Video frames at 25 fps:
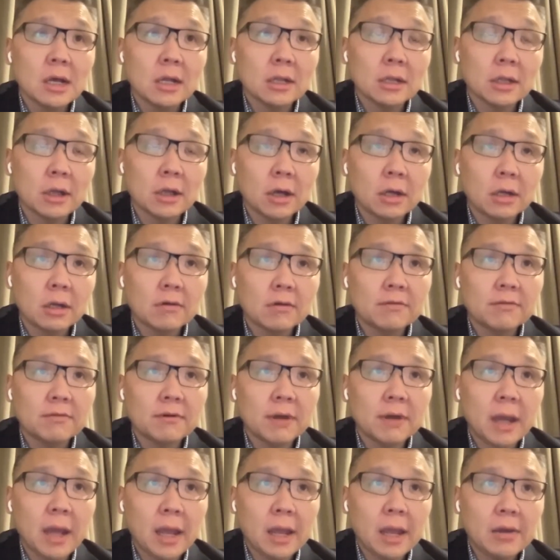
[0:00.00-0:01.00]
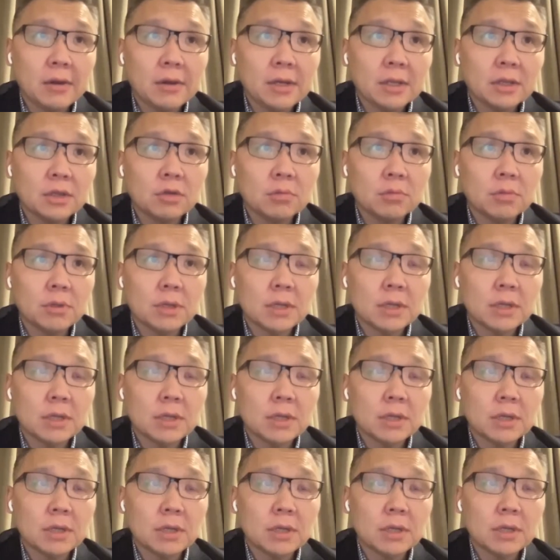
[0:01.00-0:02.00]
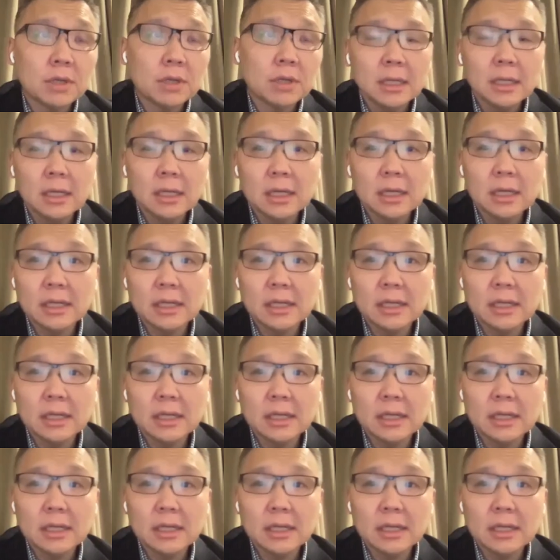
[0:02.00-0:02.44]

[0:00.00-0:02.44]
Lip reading: a lot of area to be covered